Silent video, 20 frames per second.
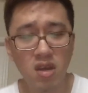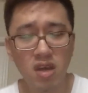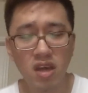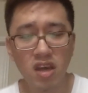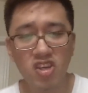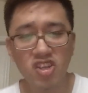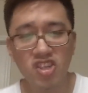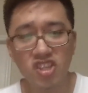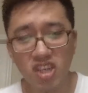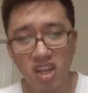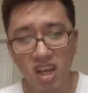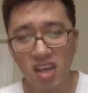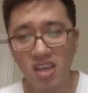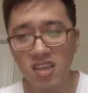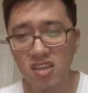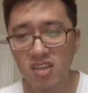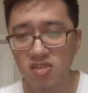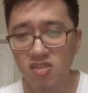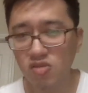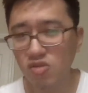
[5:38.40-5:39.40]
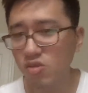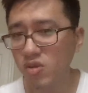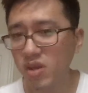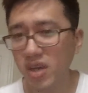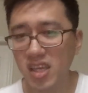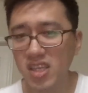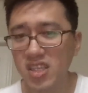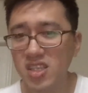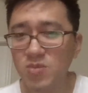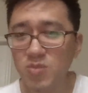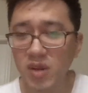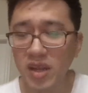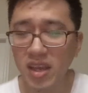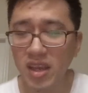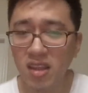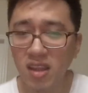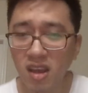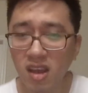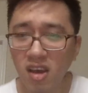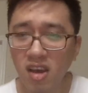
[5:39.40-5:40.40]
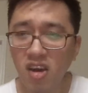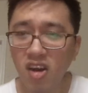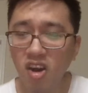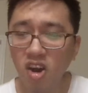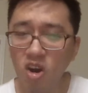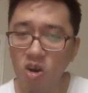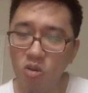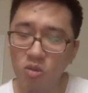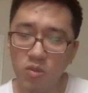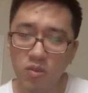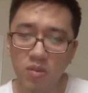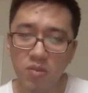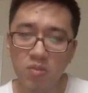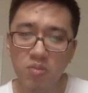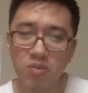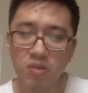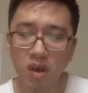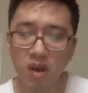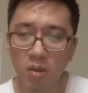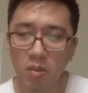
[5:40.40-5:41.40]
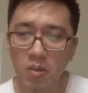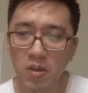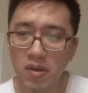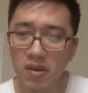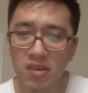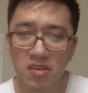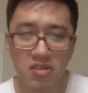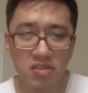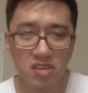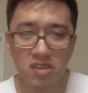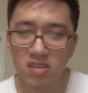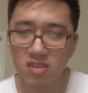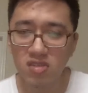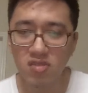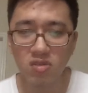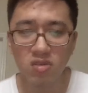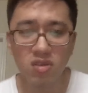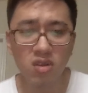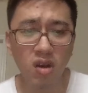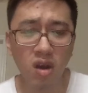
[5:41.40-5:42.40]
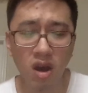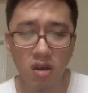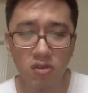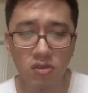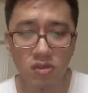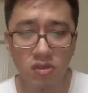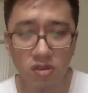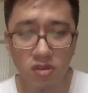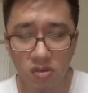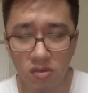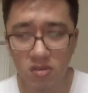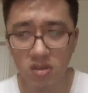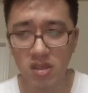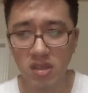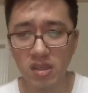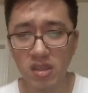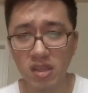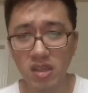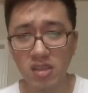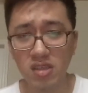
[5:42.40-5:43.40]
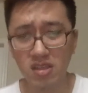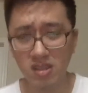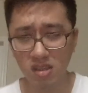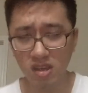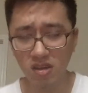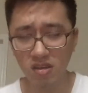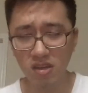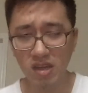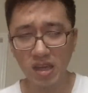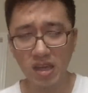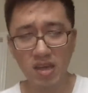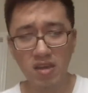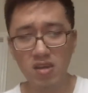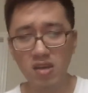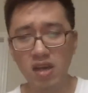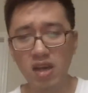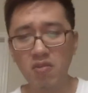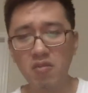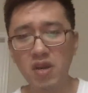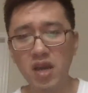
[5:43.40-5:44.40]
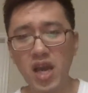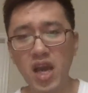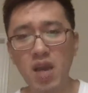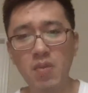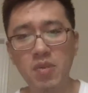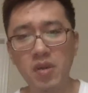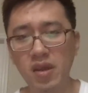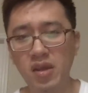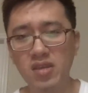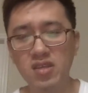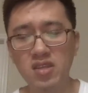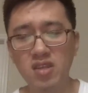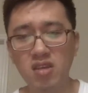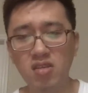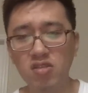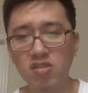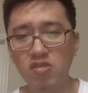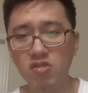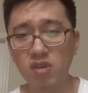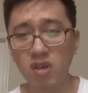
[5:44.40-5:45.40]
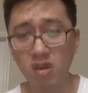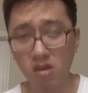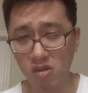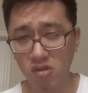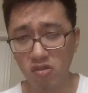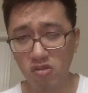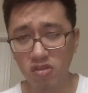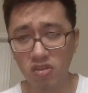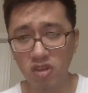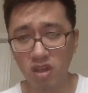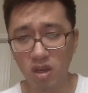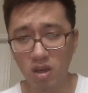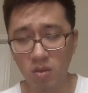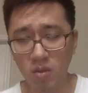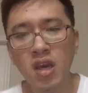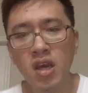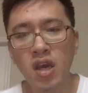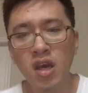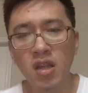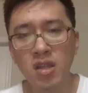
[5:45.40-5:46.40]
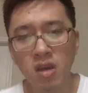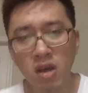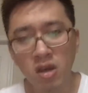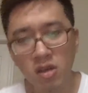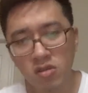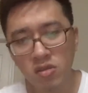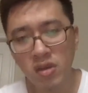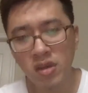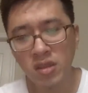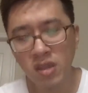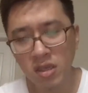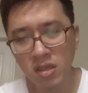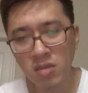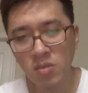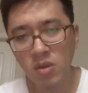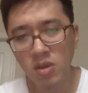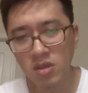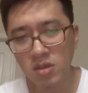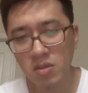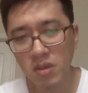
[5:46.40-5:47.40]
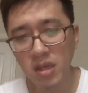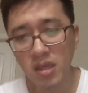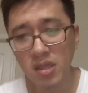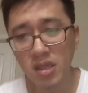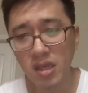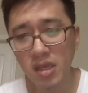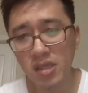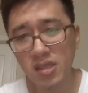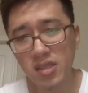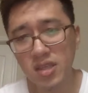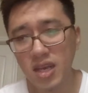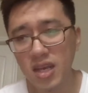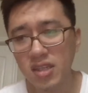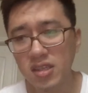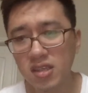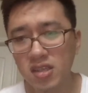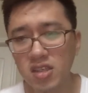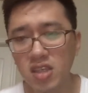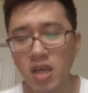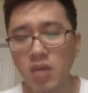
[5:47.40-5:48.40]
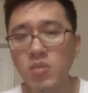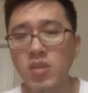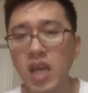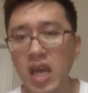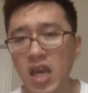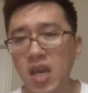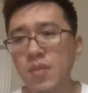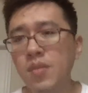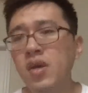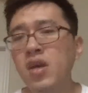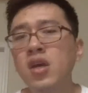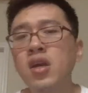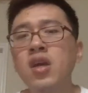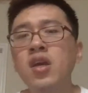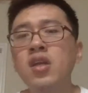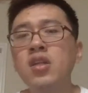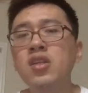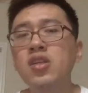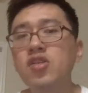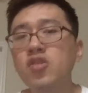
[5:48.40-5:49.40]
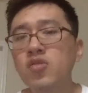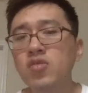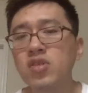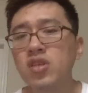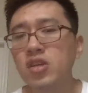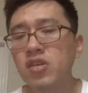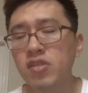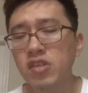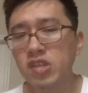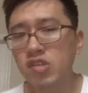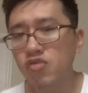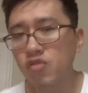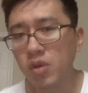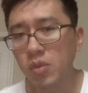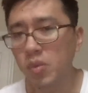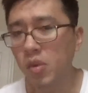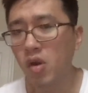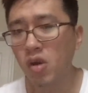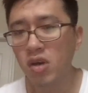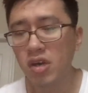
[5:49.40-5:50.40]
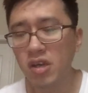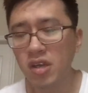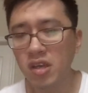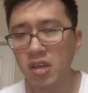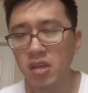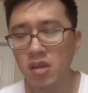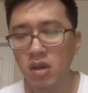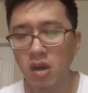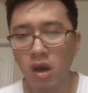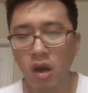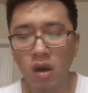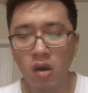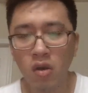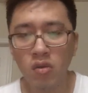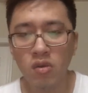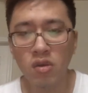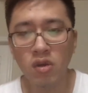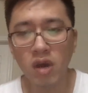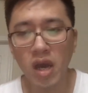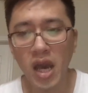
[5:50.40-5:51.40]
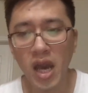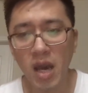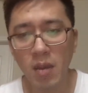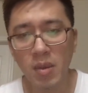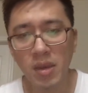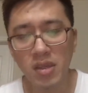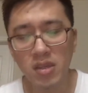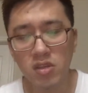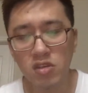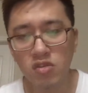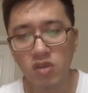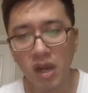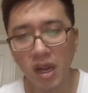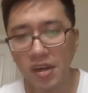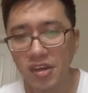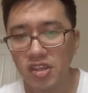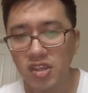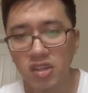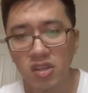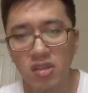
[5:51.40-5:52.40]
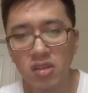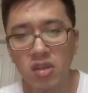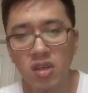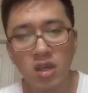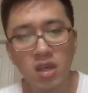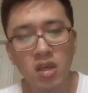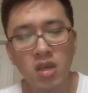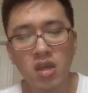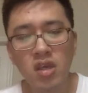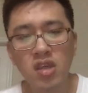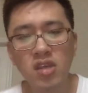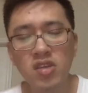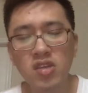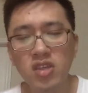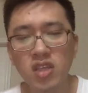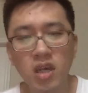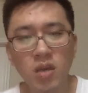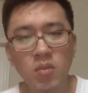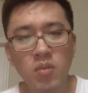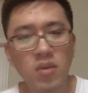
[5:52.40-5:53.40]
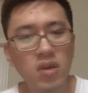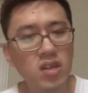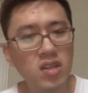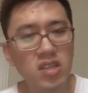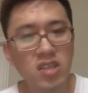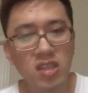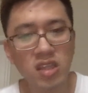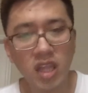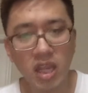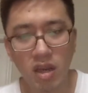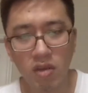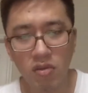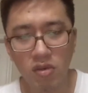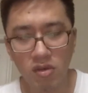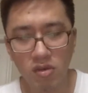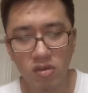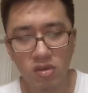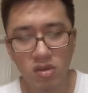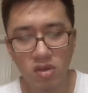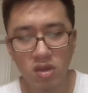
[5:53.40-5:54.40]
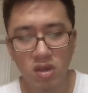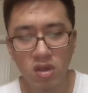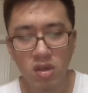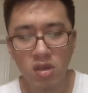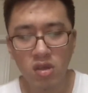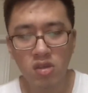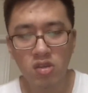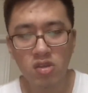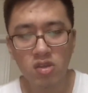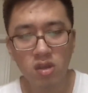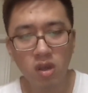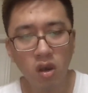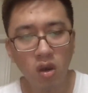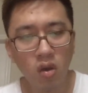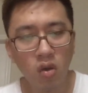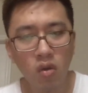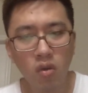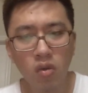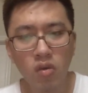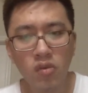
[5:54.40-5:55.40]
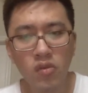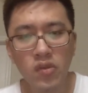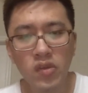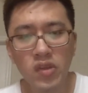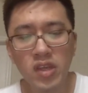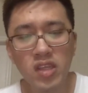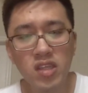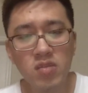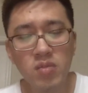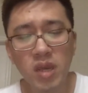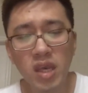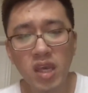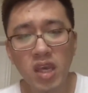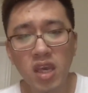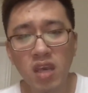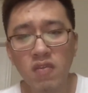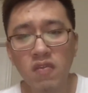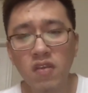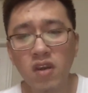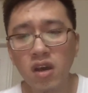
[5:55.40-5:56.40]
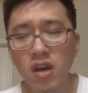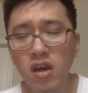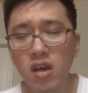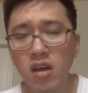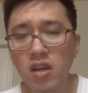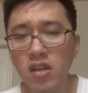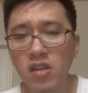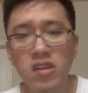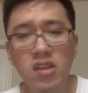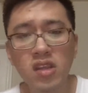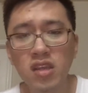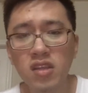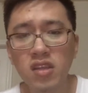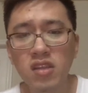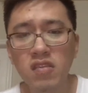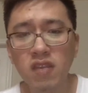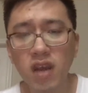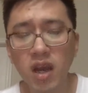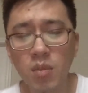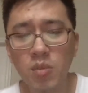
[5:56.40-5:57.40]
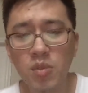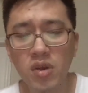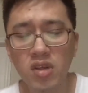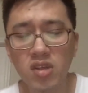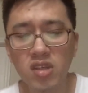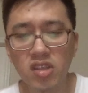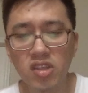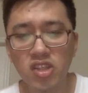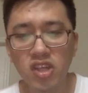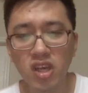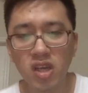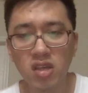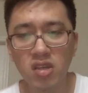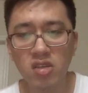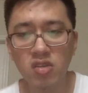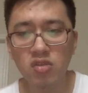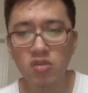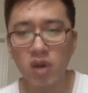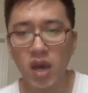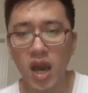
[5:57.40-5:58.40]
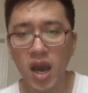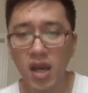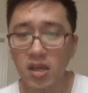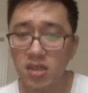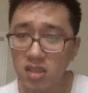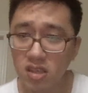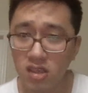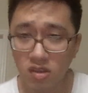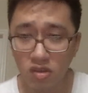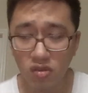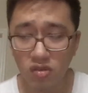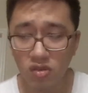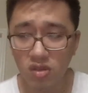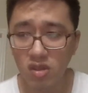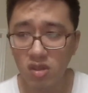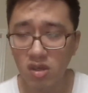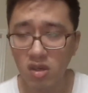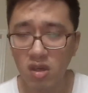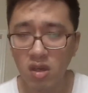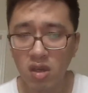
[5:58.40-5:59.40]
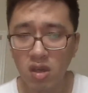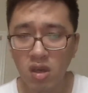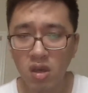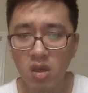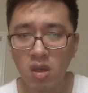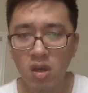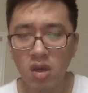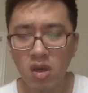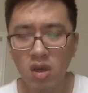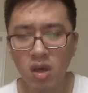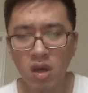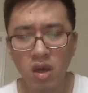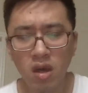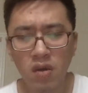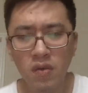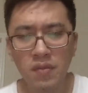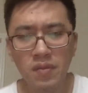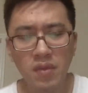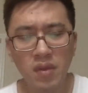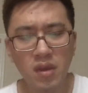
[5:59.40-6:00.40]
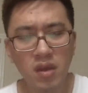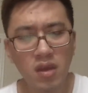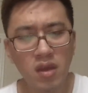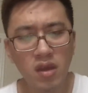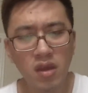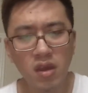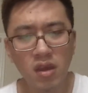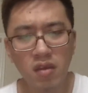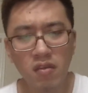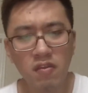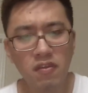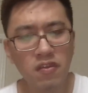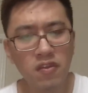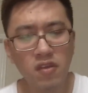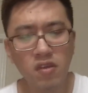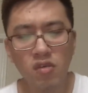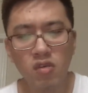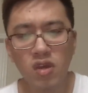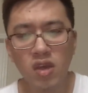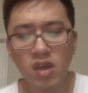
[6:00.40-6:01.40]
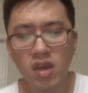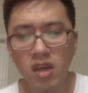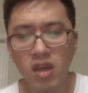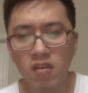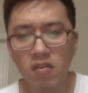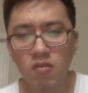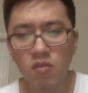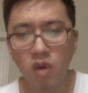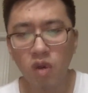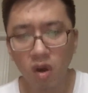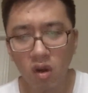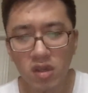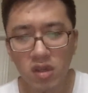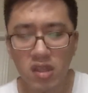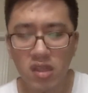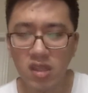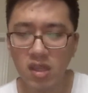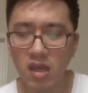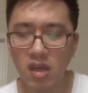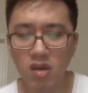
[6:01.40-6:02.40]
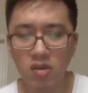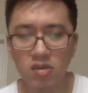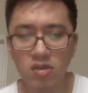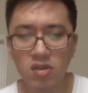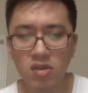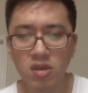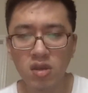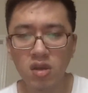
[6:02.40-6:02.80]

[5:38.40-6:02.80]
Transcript: a chance to explain, oh, probably you just don't know how to use it. It's not like our app is not doing a good job. And also another possibility is that sometimes the user is reporting, oh, your app is crashing in some scenarios. So this may give the developers a chance to ask the user if you can give more details